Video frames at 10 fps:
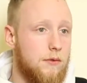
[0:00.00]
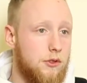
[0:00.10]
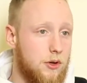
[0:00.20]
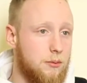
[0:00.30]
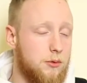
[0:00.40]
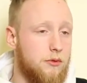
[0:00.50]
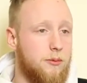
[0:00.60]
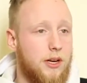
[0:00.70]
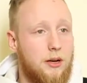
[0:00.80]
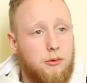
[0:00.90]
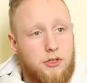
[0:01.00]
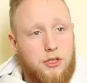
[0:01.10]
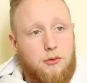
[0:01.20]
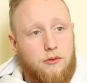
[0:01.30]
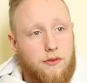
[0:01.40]
trips, we've been able to
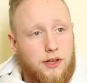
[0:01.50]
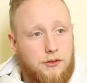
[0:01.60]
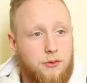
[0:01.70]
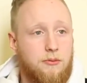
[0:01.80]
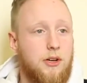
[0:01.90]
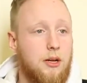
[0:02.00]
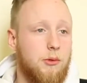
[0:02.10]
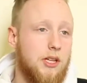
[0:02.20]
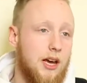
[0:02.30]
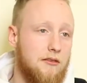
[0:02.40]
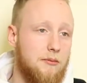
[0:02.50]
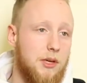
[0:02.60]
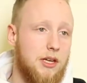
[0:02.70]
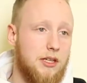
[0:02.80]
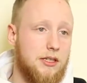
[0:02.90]
do events, we've been able to have
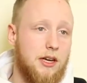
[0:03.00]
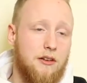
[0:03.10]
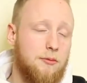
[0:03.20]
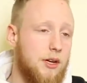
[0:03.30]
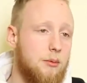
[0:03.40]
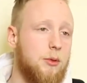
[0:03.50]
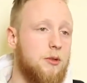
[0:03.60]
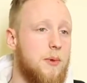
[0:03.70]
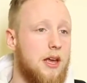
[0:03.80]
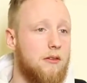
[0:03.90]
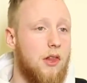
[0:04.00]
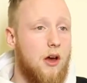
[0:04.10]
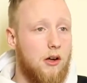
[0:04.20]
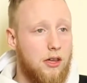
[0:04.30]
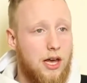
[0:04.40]
meetings, and I've been able to make
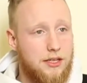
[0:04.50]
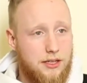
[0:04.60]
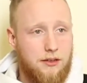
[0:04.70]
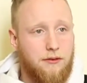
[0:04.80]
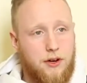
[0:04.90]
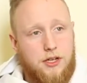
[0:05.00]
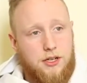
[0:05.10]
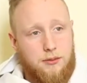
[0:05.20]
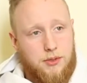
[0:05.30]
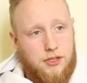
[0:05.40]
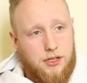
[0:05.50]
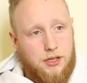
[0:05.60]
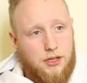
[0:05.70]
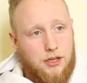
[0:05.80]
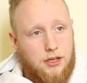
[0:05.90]
long-lasting friendships.
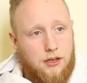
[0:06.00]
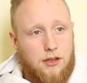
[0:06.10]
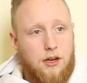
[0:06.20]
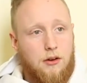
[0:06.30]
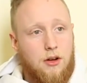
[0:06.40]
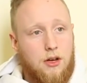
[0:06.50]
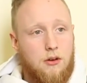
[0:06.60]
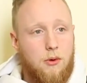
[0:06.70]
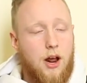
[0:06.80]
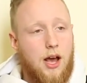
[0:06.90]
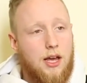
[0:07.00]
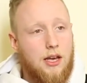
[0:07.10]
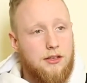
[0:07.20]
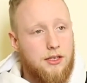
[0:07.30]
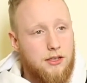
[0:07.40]
You know, what I
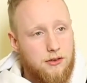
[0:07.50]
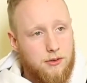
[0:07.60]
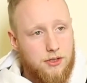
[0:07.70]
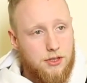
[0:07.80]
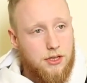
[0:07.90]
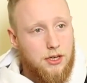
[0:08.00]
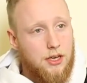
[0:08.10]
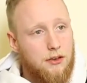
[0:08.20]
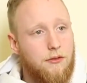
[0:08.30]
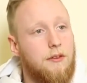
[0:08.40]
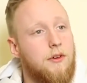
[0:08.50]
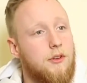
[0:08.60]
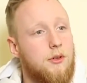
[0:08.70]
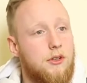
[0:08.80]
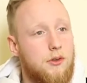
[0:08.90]
ask you is, if ever
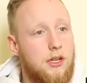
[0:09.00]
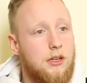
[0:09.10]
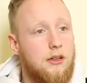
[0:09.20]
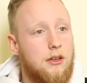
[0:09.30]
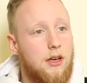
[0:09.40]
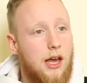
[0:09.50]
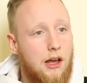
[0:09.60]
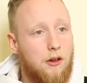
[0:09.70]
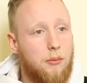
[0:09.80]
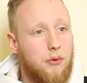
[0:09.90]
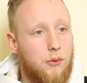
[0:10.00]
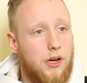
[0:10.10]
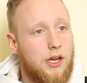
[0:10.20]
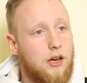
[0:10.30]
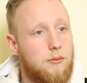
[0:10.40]
you do need help when
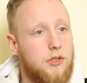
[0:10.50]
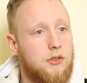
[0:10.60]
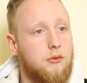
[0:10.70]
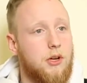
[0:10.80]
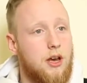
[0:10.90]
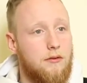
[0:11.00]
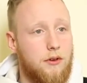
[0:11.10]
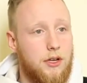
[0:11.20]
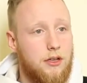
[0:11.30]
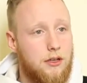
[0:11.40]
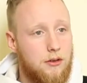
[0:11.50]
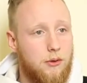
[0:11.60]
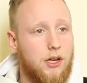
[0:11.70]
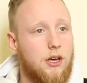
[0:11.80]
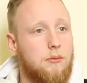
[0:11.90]
it comes to recovery,
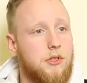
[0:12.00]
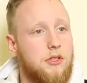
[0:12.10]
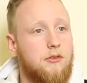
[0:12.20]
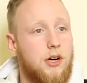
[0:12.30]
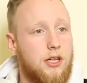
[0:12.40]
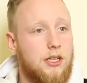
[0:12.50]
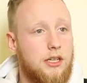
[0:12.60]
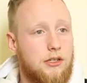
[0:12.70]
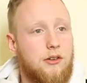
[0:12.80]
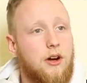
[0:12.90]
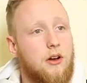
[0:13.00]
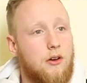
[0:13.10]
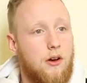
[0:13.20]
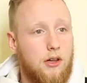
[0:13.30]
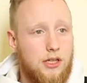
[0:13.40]
when it comes to drug addiction or
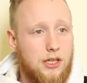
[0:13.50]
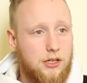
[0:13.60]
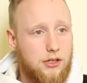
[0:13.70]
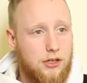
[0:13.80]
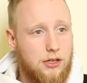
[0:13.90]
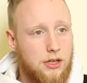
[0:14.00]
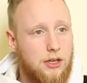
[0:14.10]
alcohol addiction,